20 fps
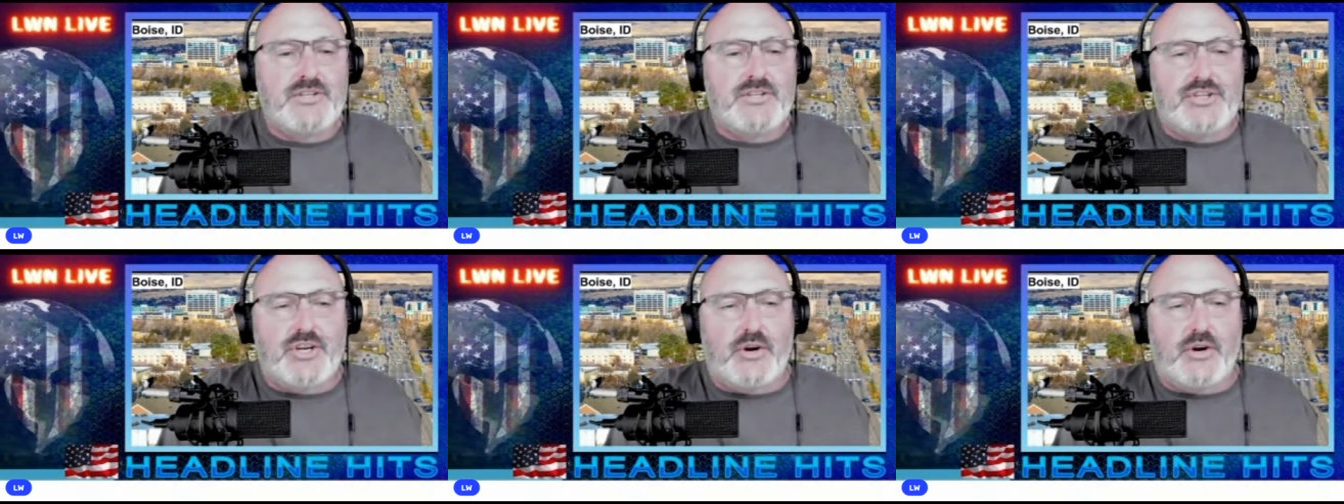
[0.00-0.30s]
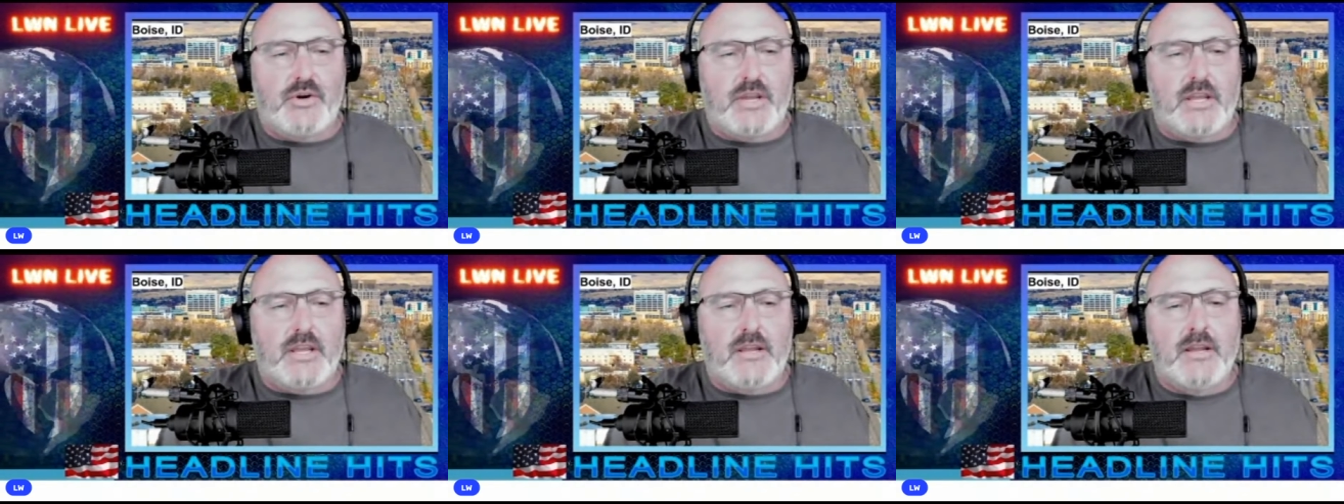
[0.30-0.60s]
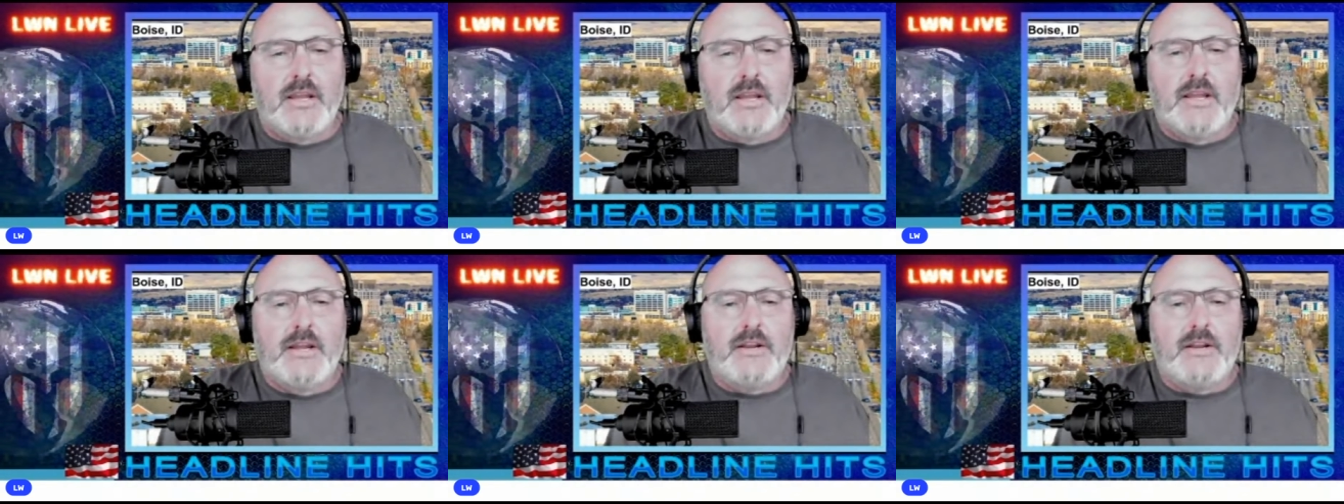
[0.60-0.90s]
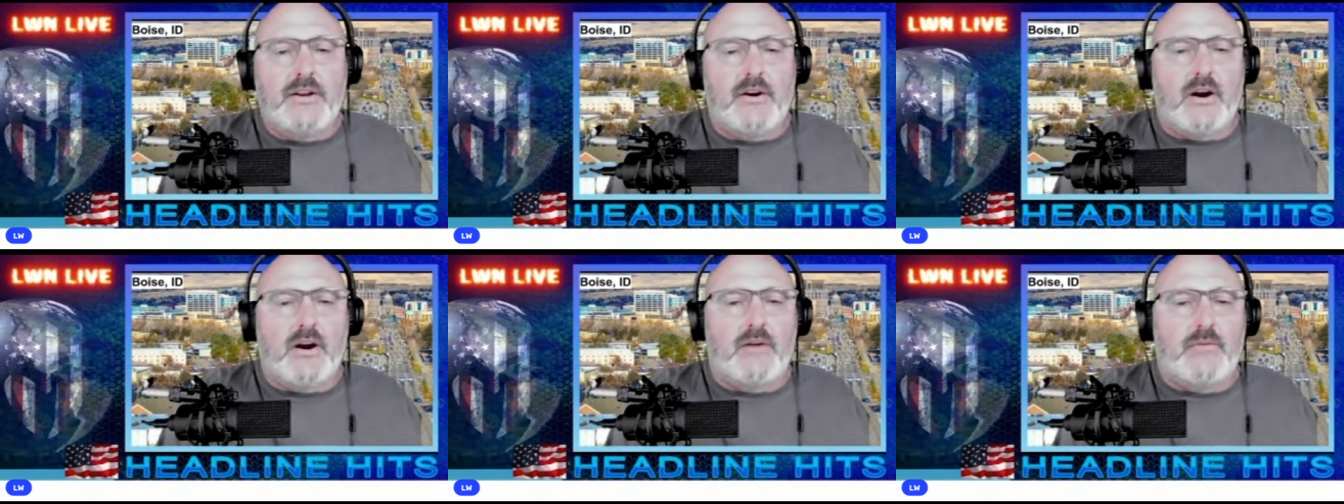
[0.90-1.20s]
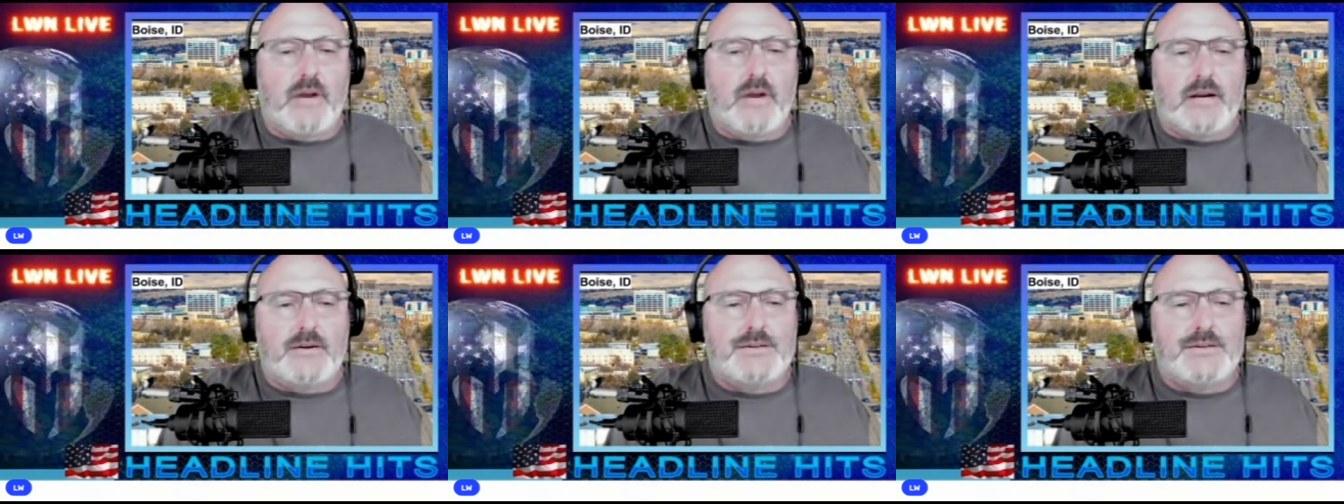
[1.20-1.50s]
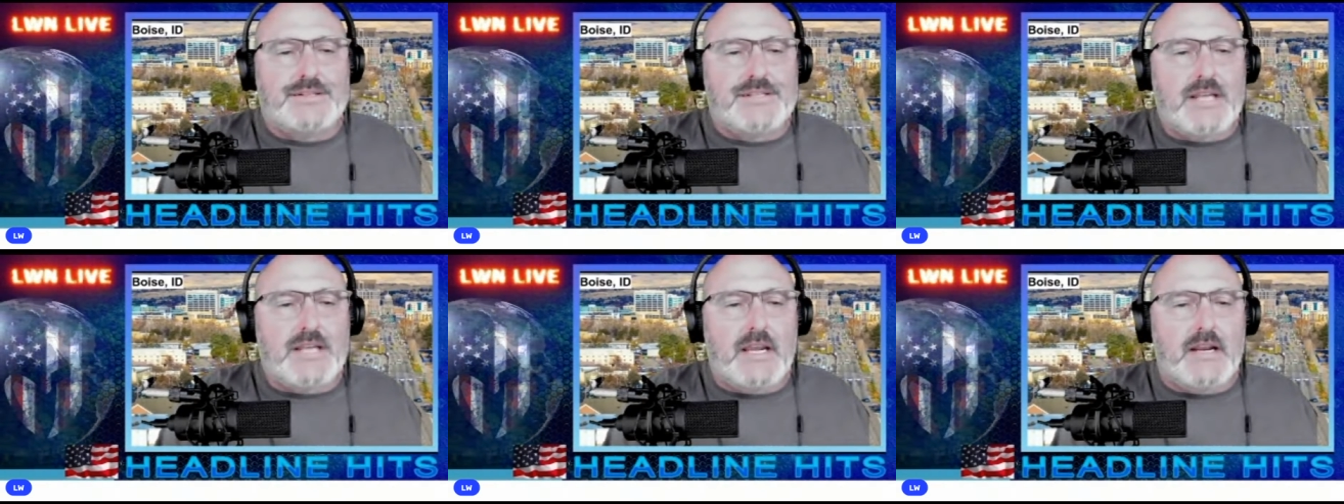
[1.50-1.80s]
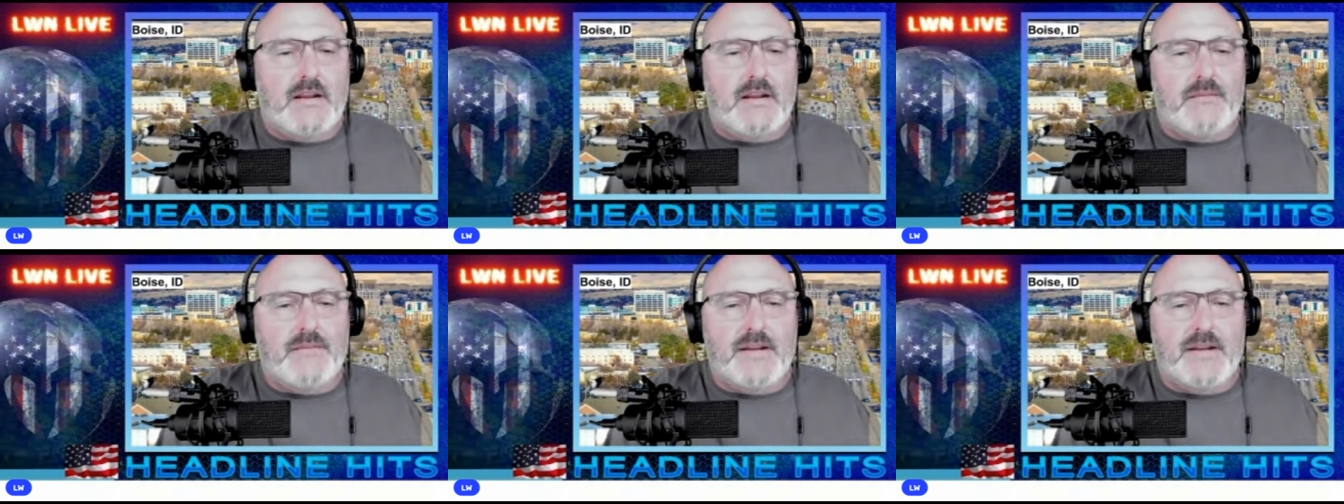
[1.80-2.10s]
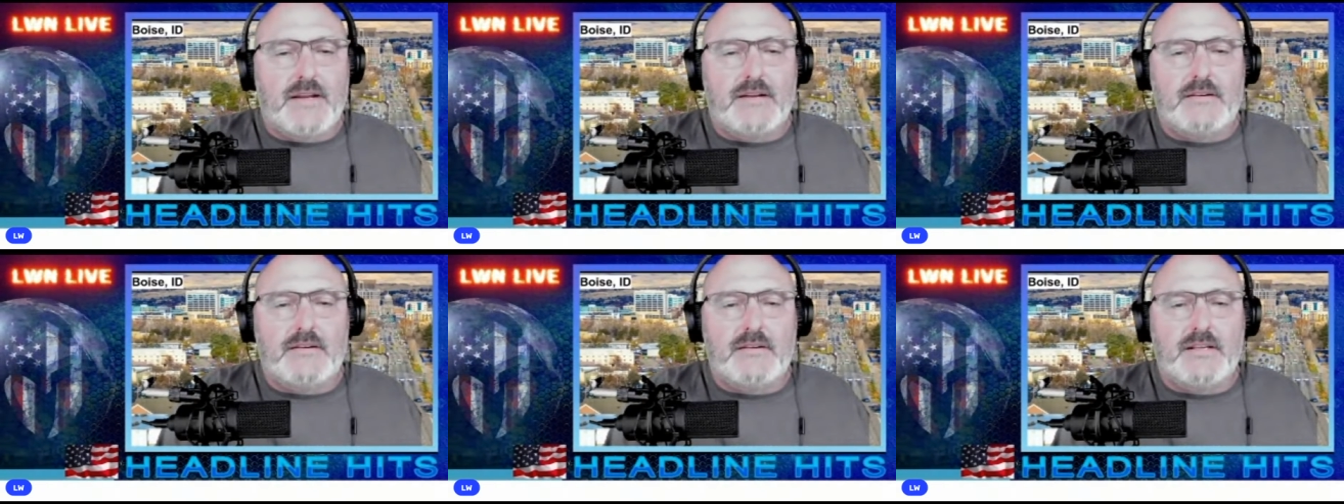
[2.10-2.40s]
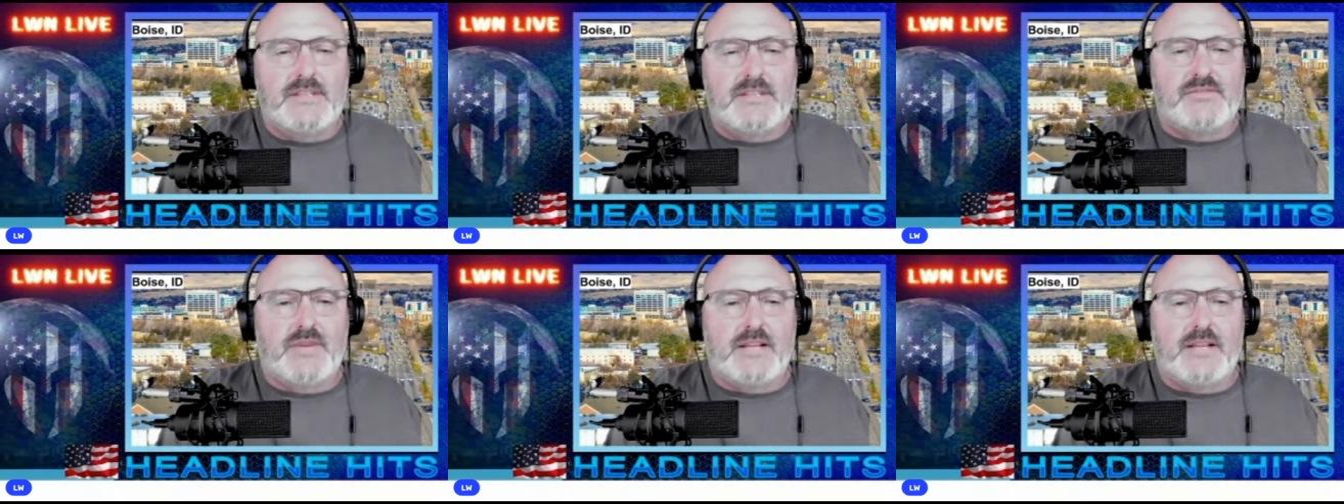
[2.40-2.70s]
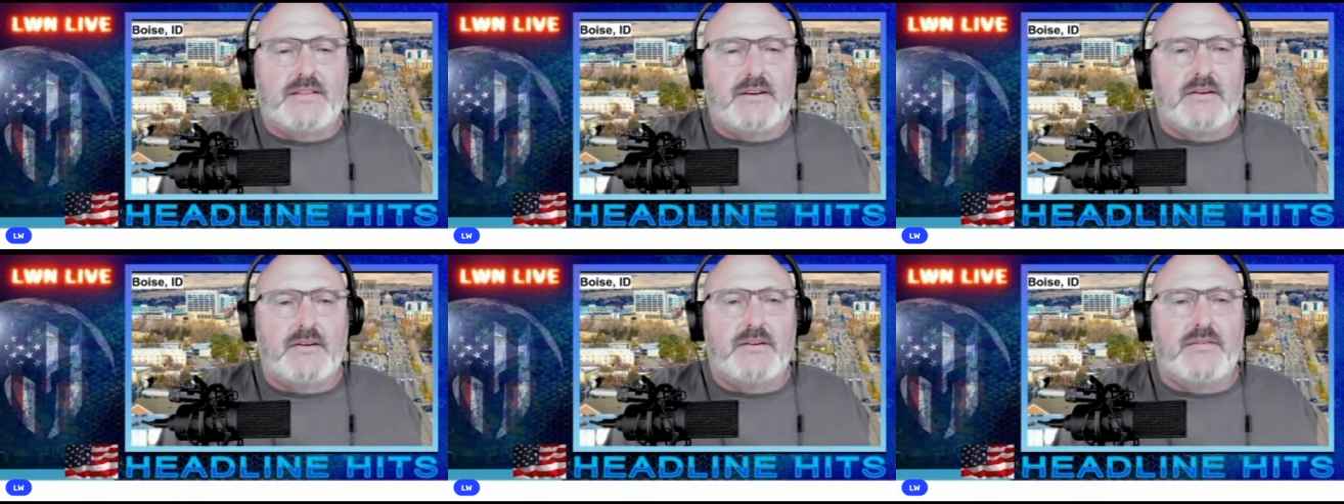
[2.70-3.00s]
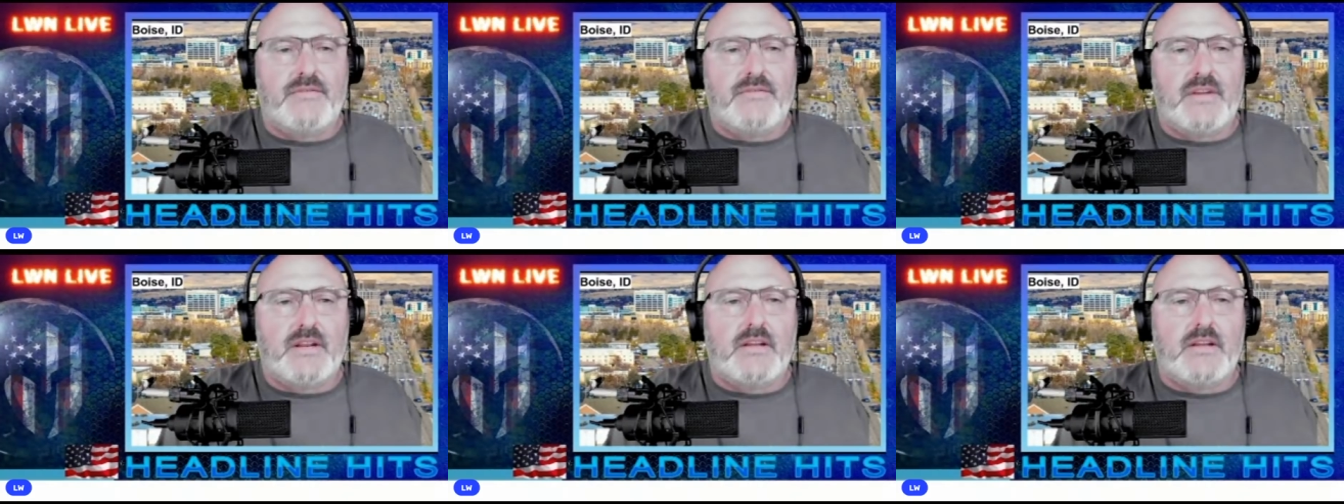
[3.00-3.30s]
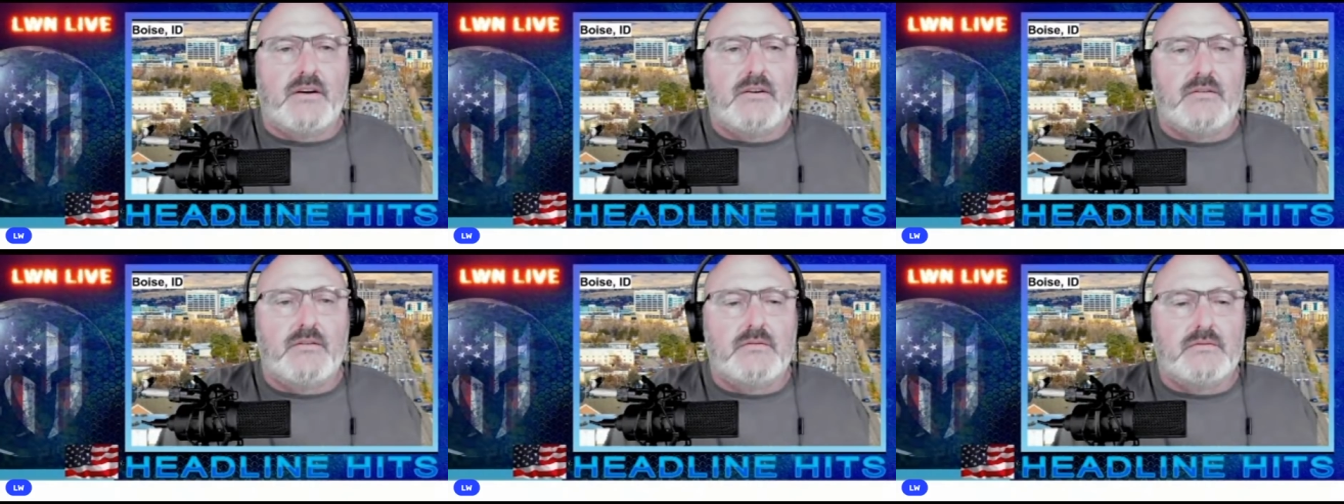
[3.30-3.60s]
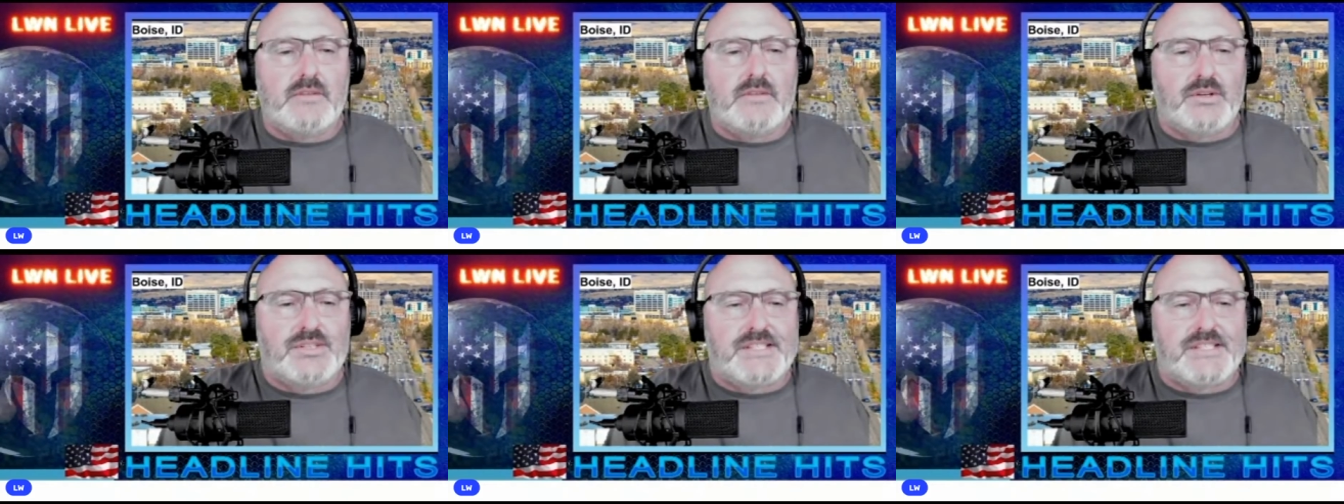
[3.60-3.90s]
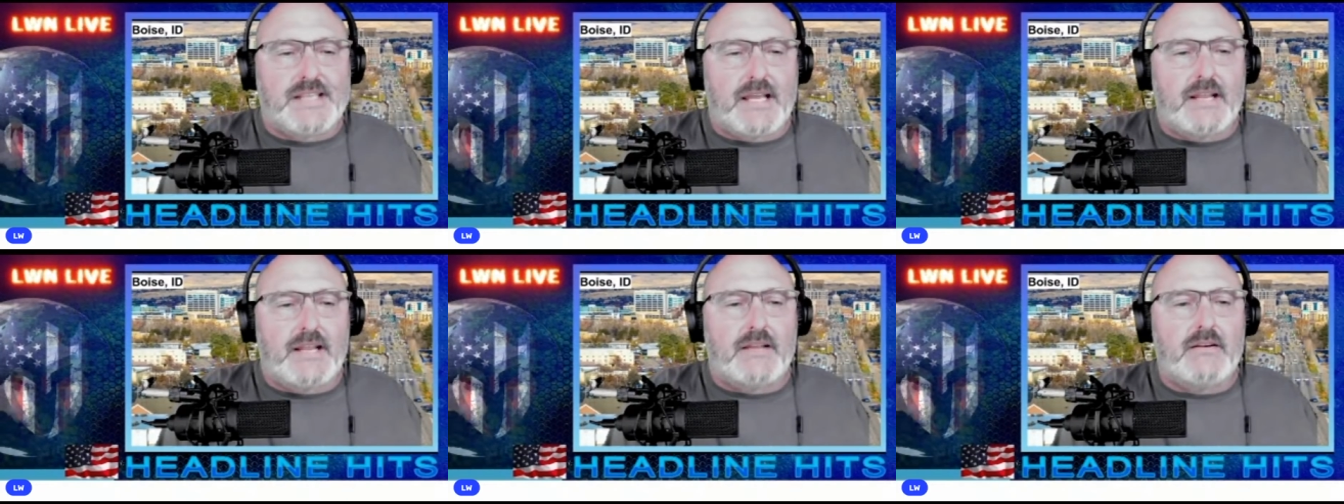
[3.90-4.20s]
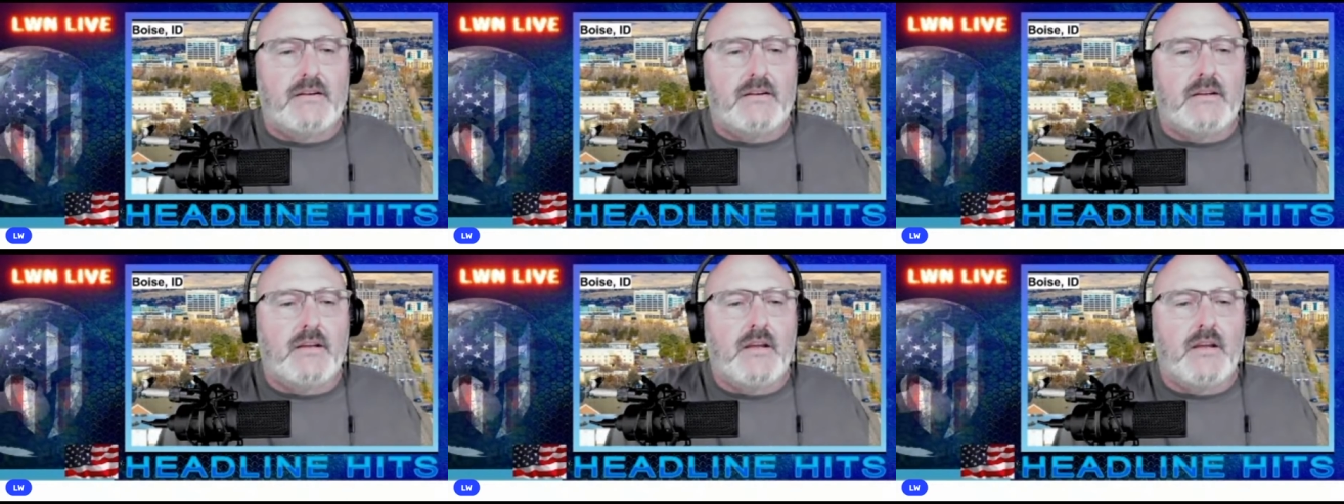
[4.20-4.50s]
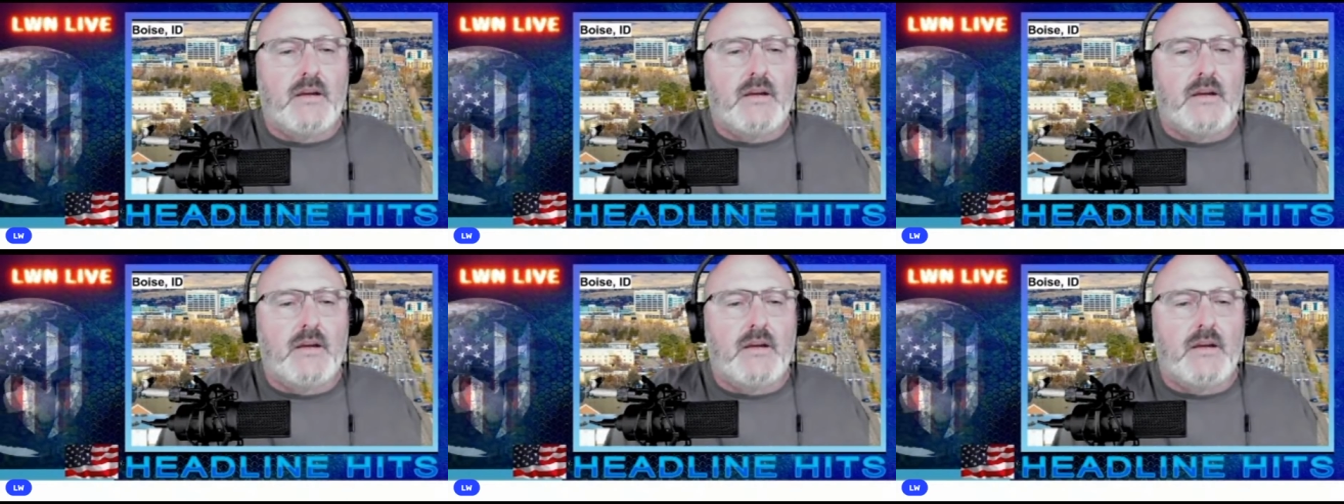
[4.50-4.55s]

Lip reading: Joey, you're on record saying it, man. It's right there in the video. You said it.